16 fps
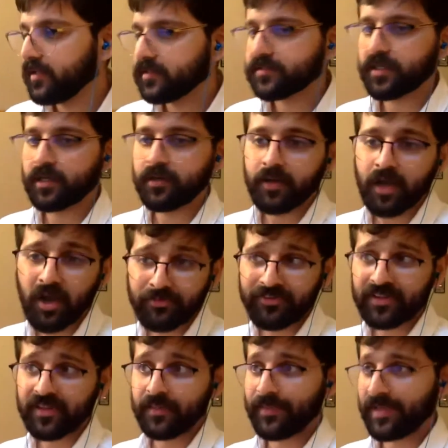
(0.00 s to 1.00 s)
So
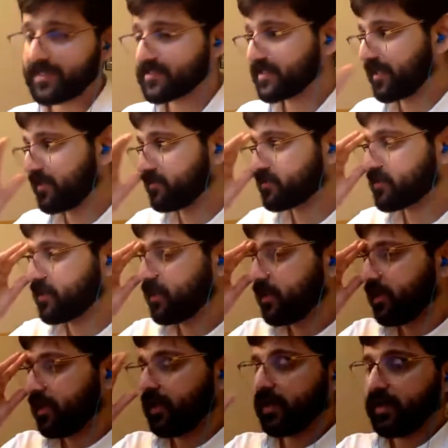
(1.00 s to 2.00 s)
hopefully that makes sense.
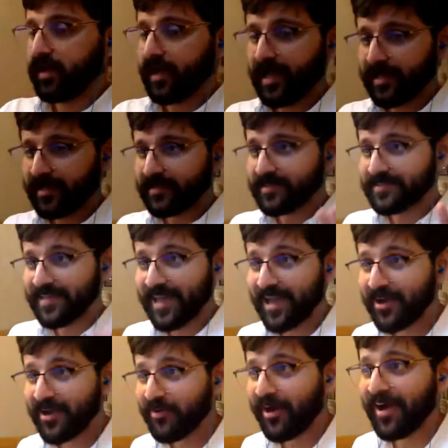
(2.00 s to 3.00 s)
And
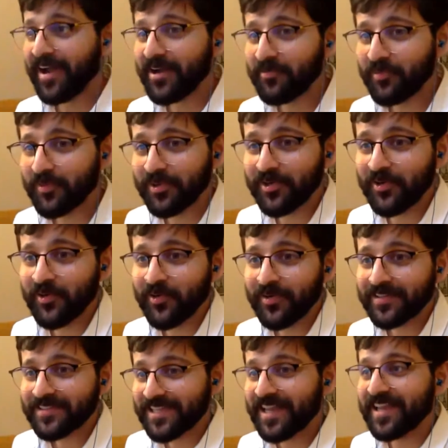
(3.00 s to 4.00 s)
now I
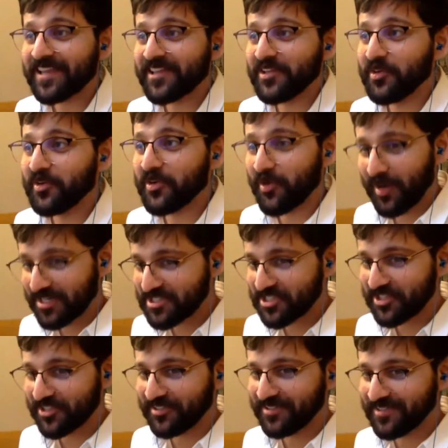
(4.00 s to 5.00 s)
will take your
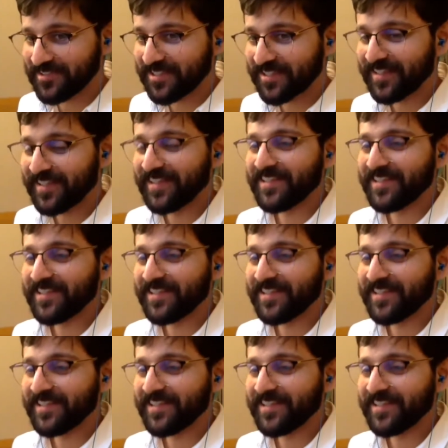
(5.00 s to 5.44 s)
questions.